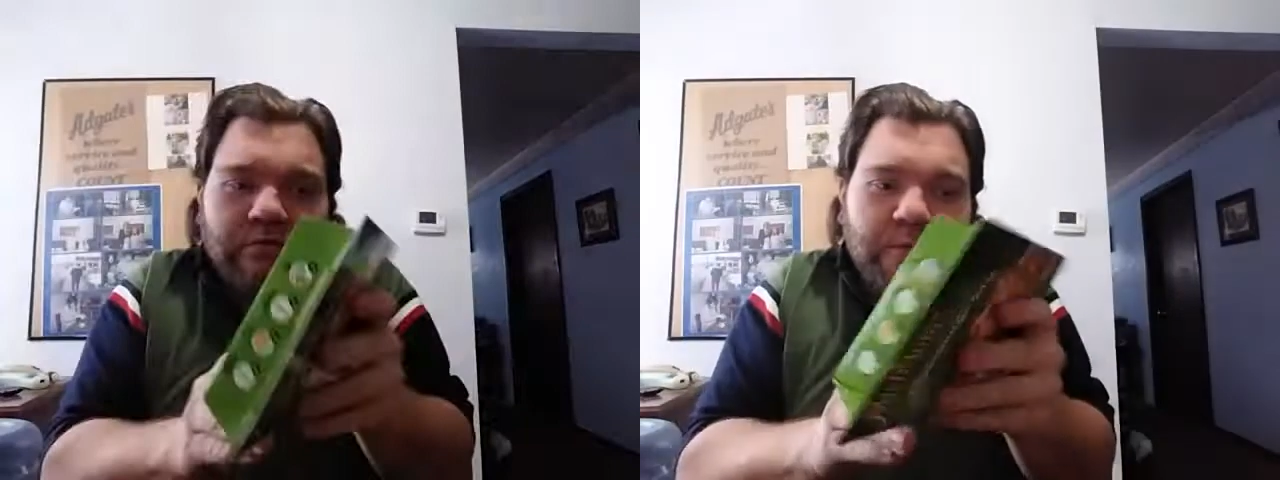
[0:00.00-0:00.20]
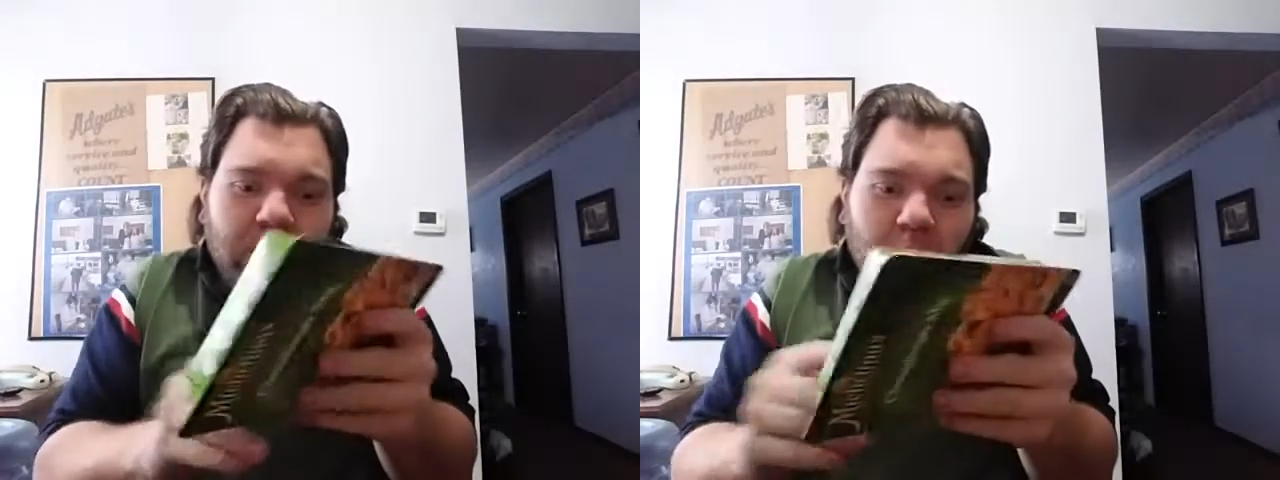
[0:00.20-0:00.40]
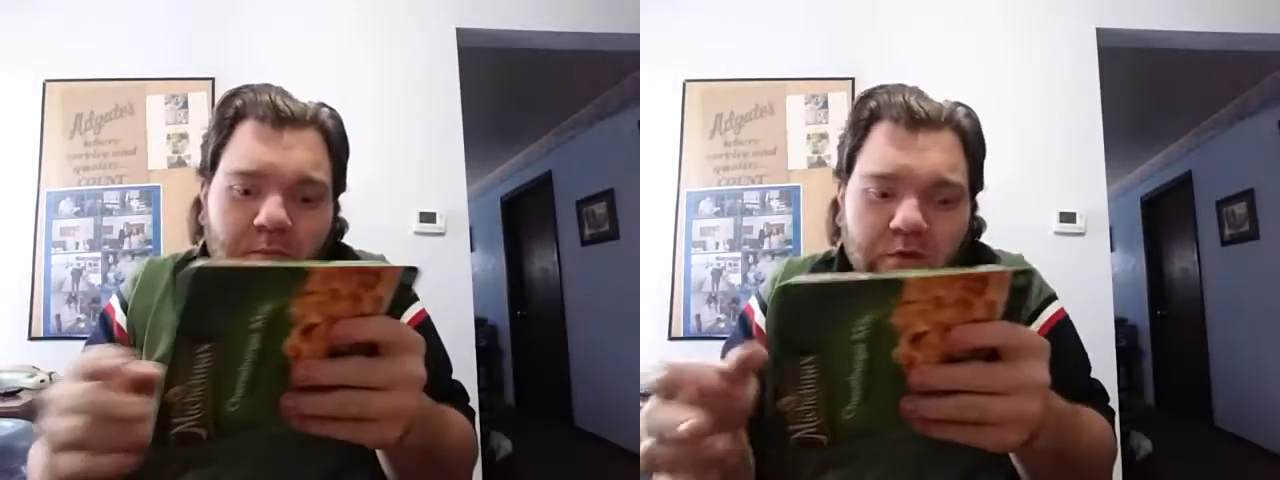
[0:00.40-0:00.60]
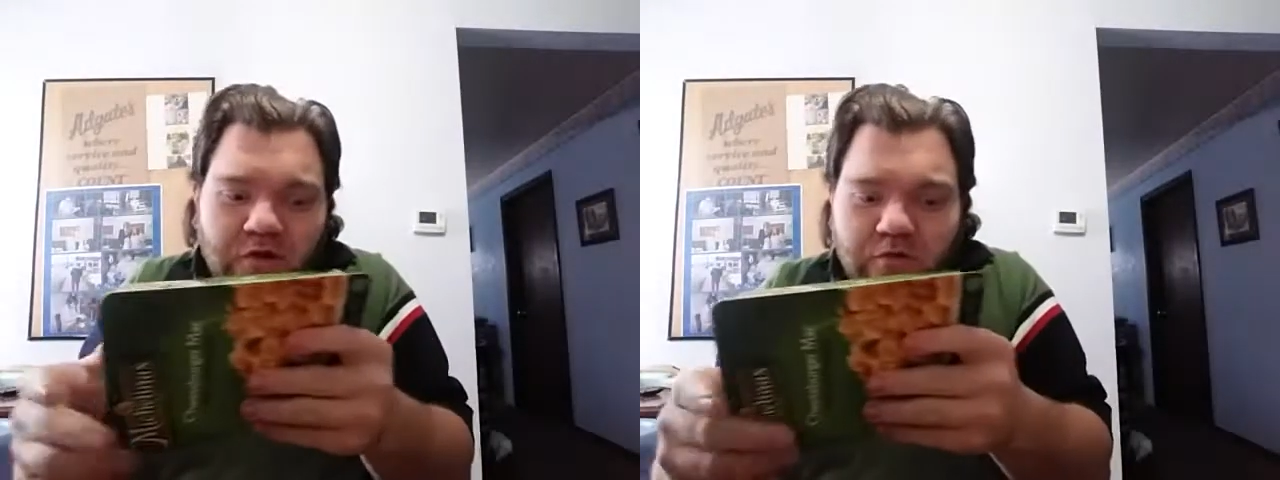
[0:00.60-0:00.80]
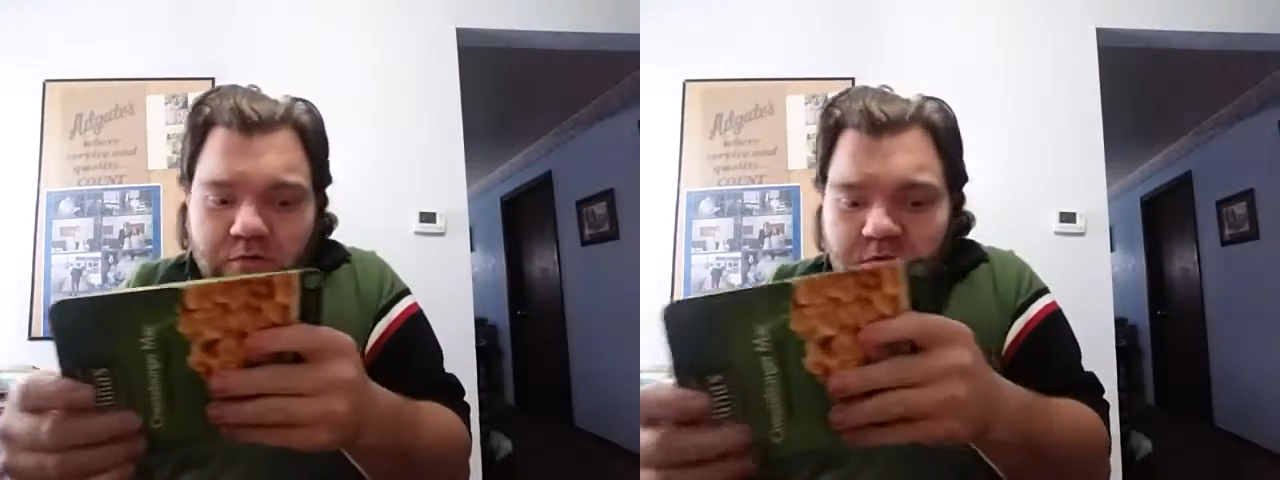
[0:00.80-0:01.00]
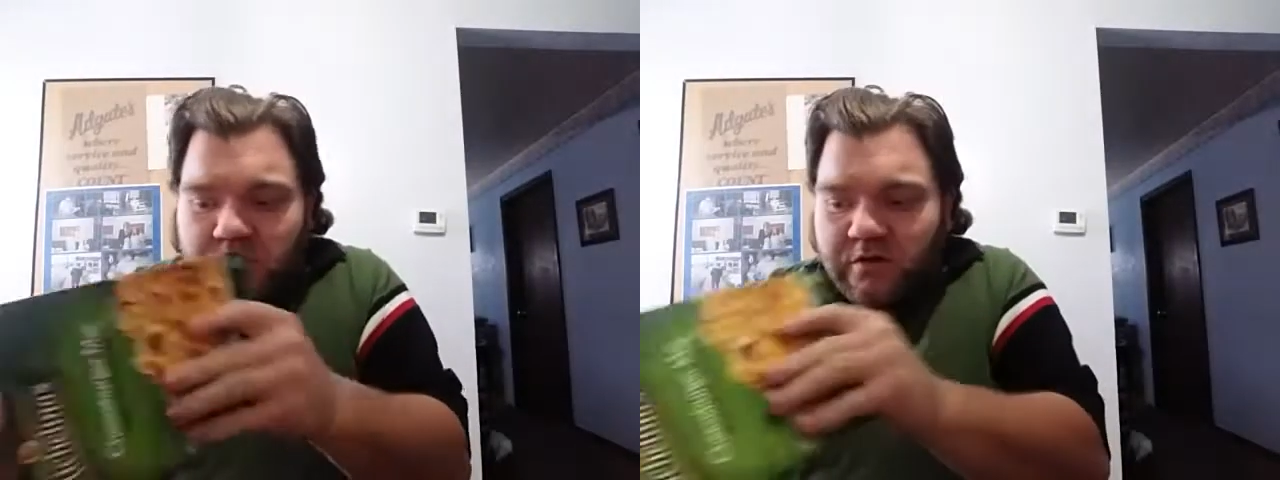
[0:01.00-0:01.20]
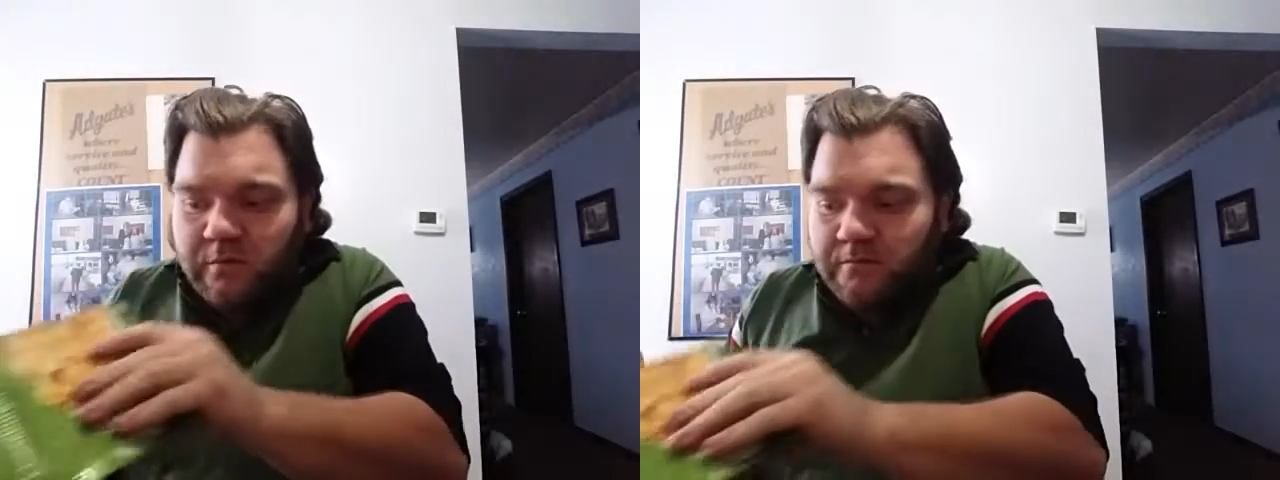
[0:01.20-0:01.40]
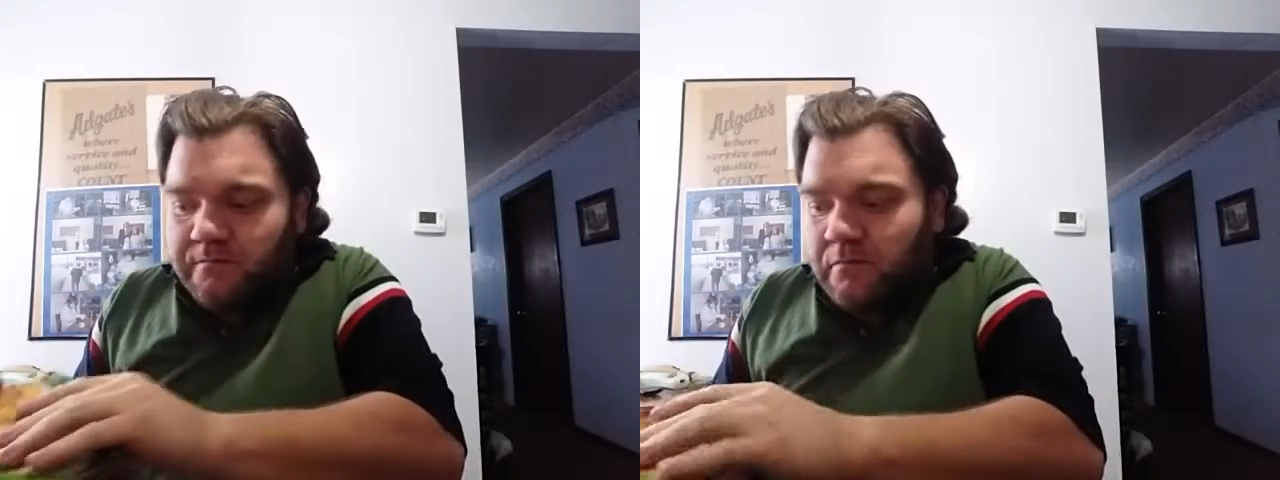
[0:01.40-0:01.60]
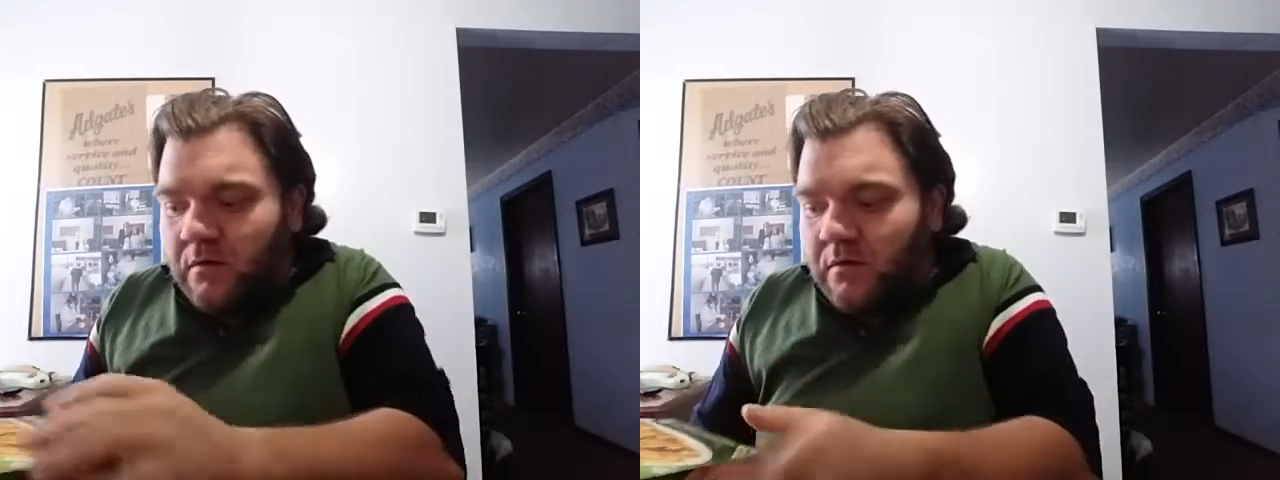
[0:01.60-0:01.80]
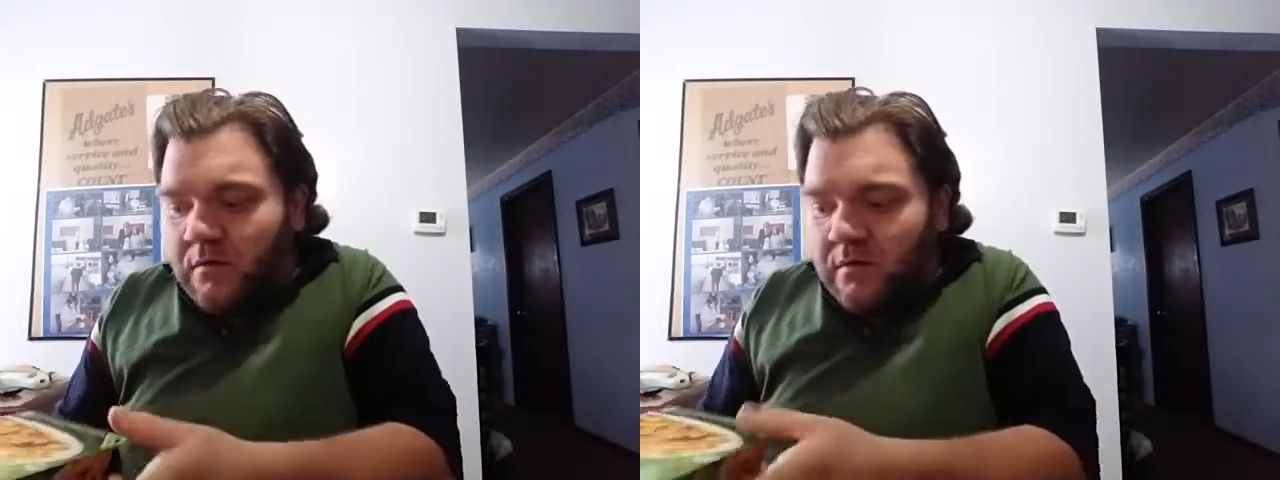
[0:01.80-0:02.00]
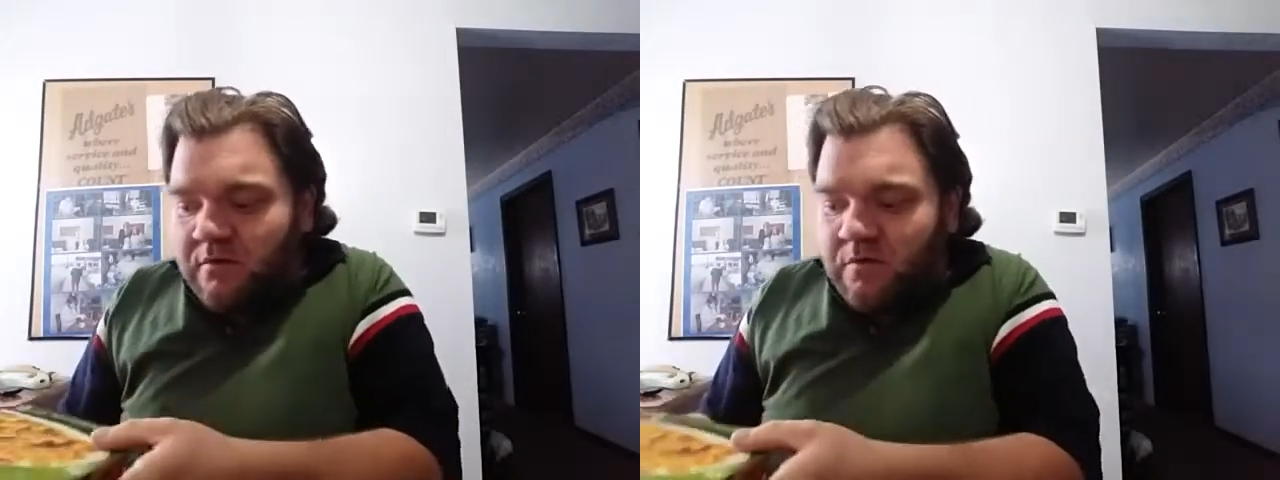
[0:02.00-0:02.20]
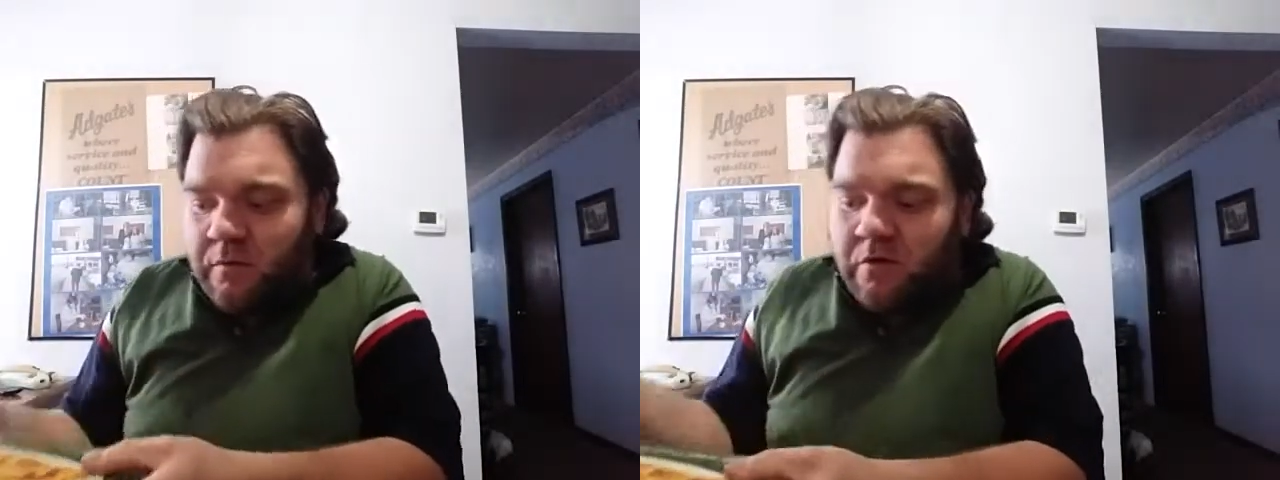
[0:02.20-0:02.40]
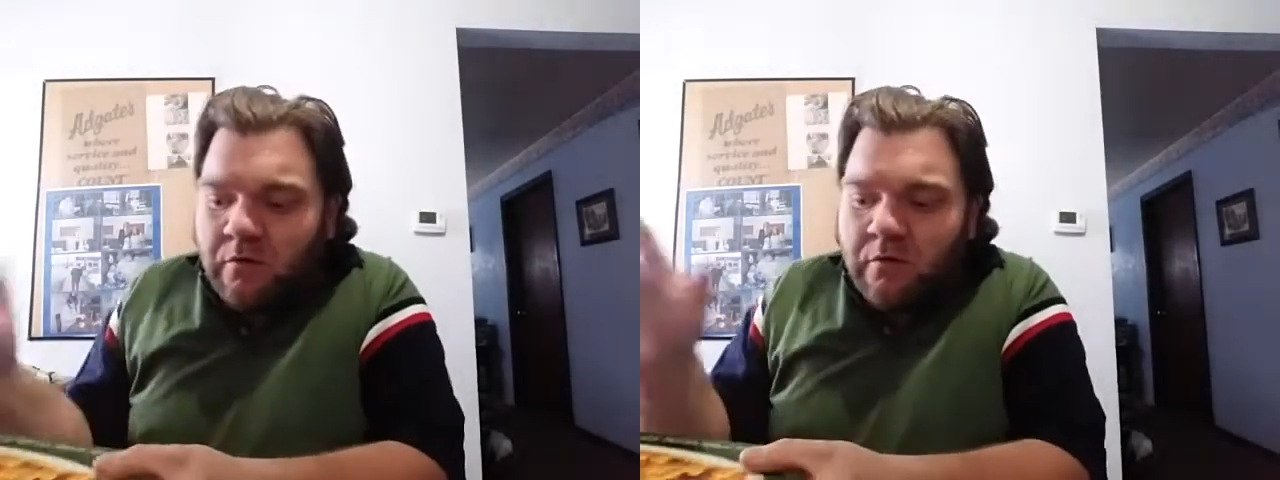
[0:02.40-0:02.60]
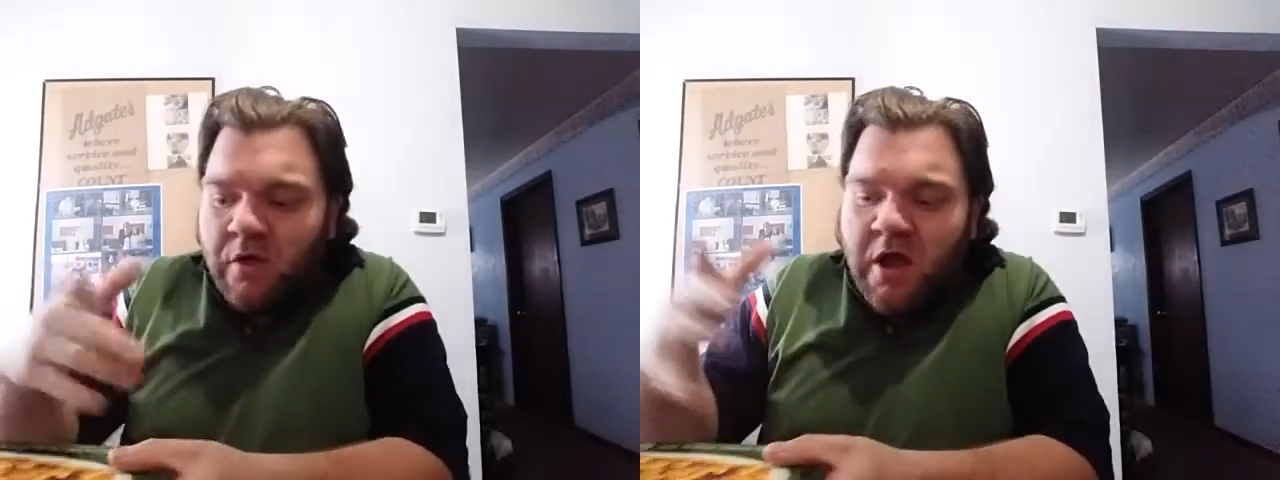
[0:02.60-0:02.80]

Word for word: properly cook the um, the meal.